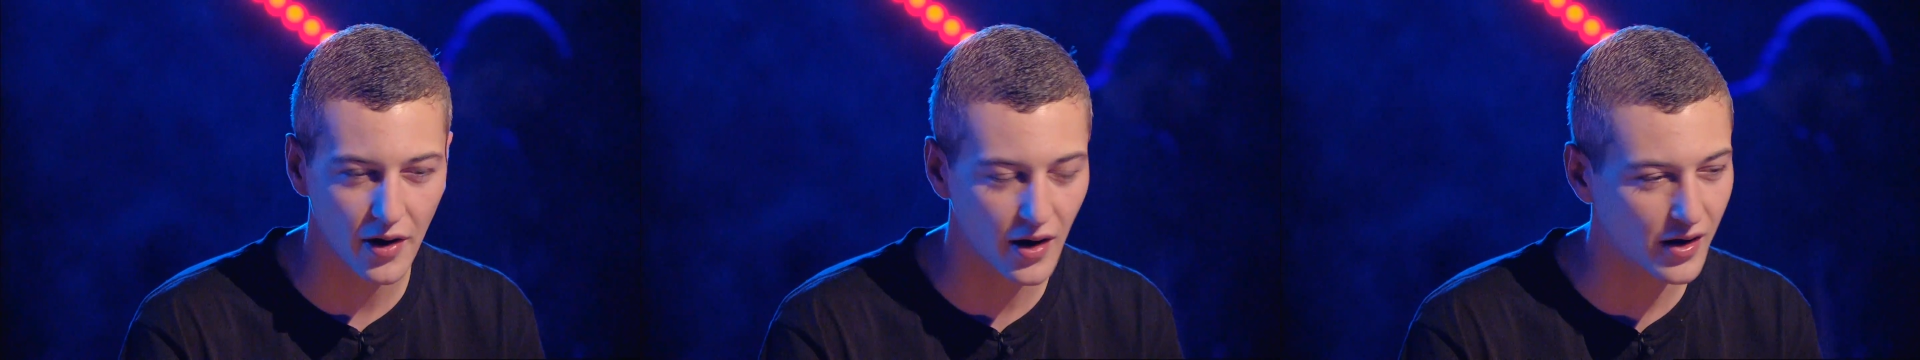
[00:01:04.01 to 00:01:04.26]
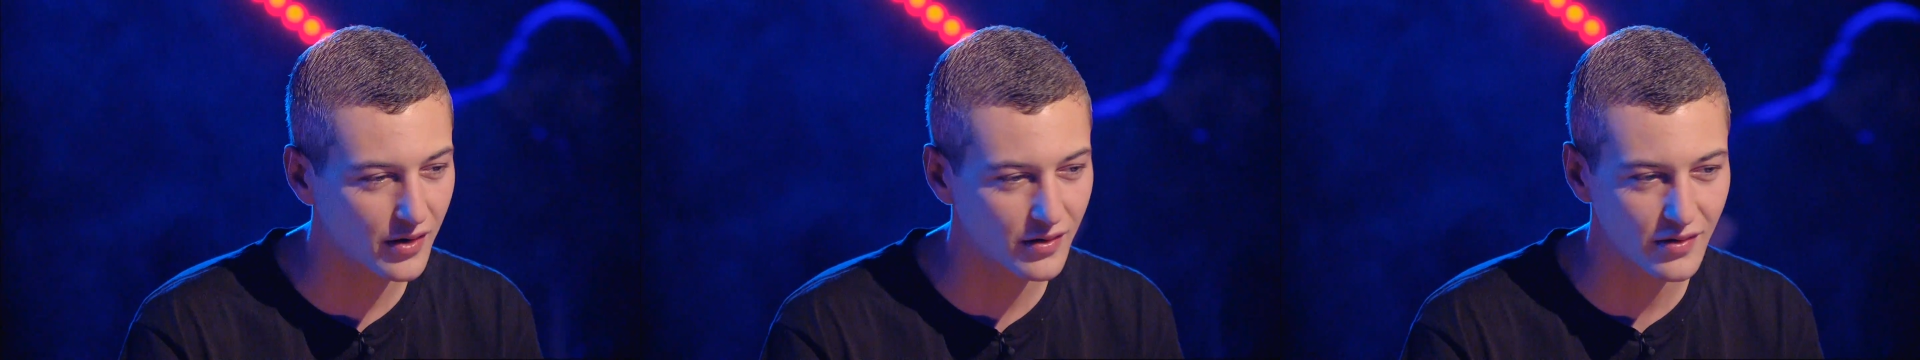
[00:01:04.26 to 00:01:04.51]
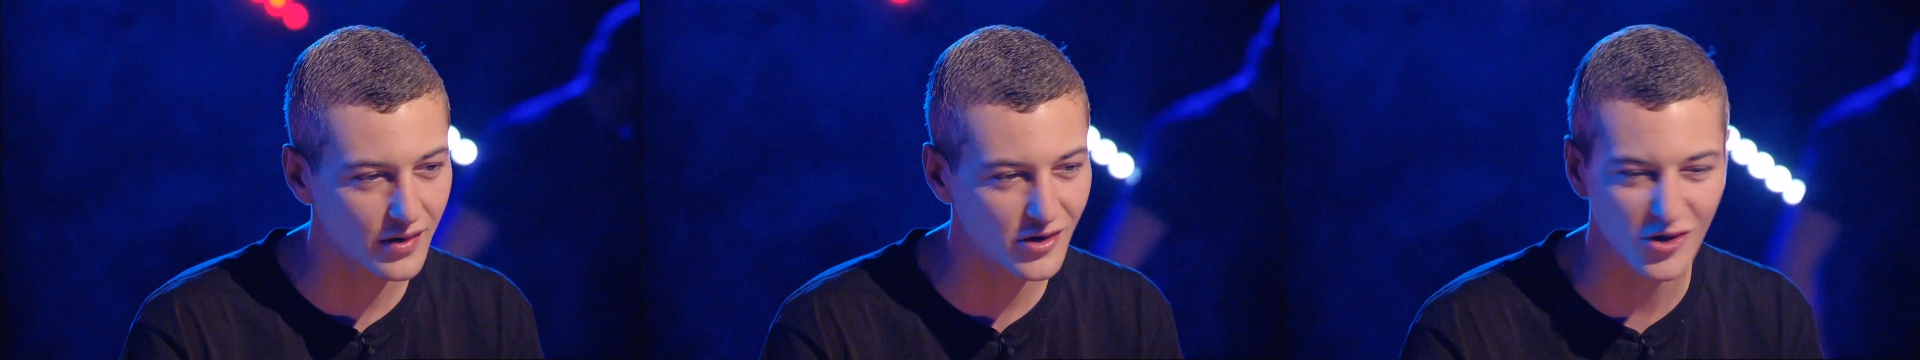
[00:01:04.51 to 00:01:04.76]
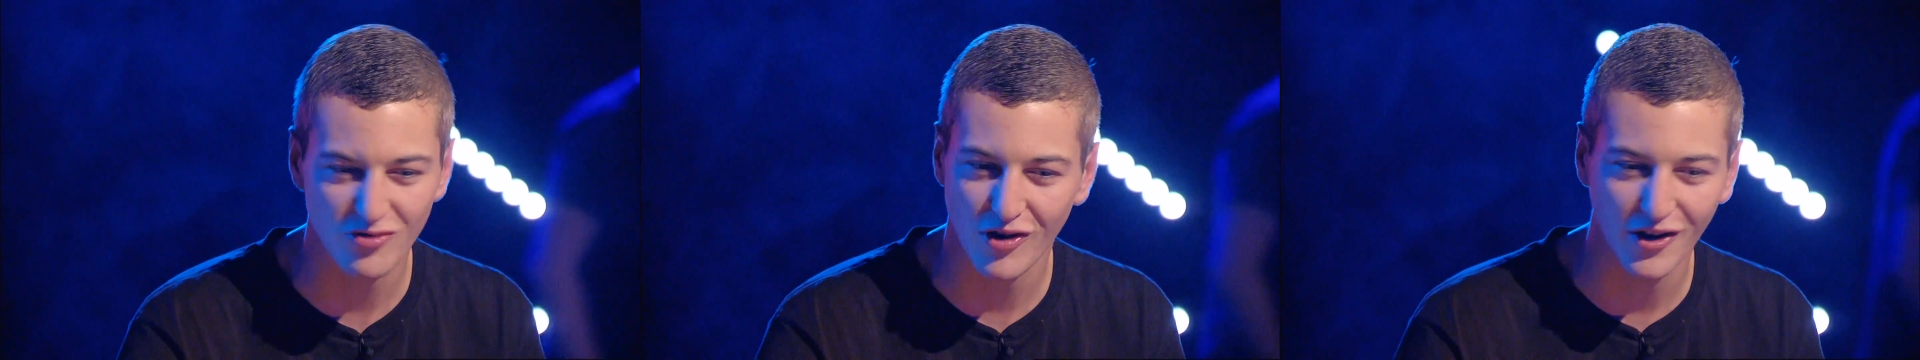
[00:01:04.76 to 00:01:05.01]
and he's
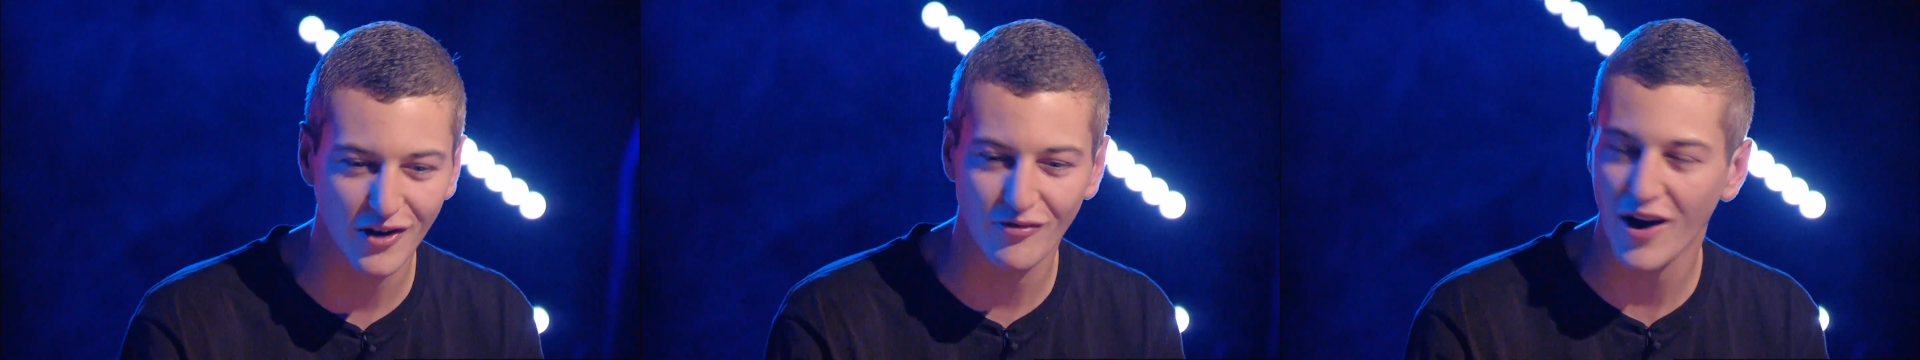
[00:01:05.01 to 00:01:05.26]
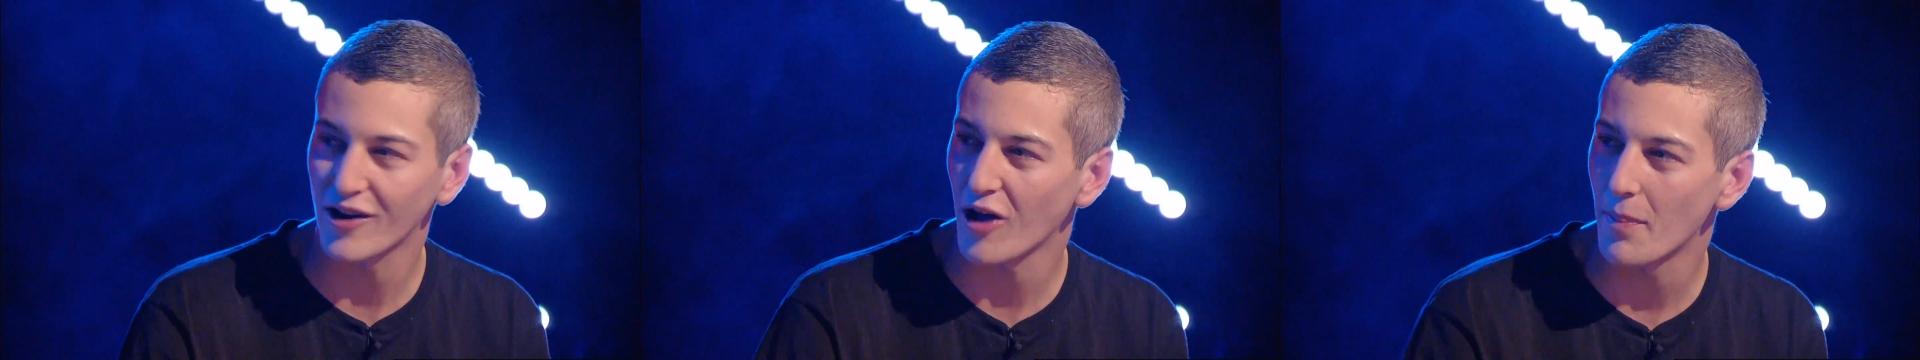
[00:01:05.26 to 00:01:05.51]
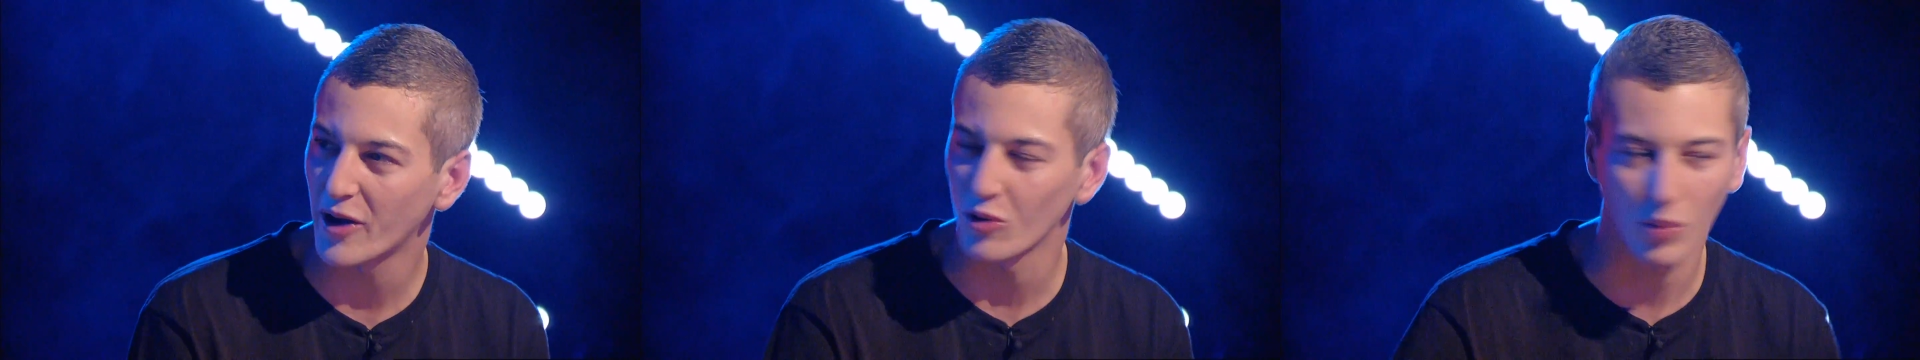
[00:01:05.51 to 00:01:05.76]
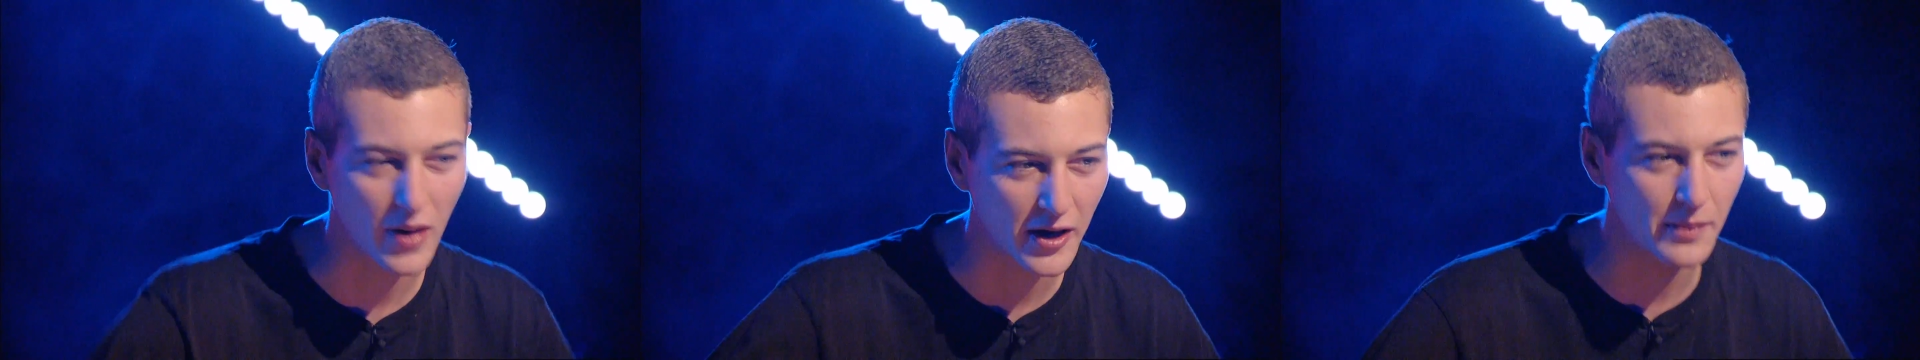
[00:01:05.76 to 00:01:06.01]
just running around like mental, man.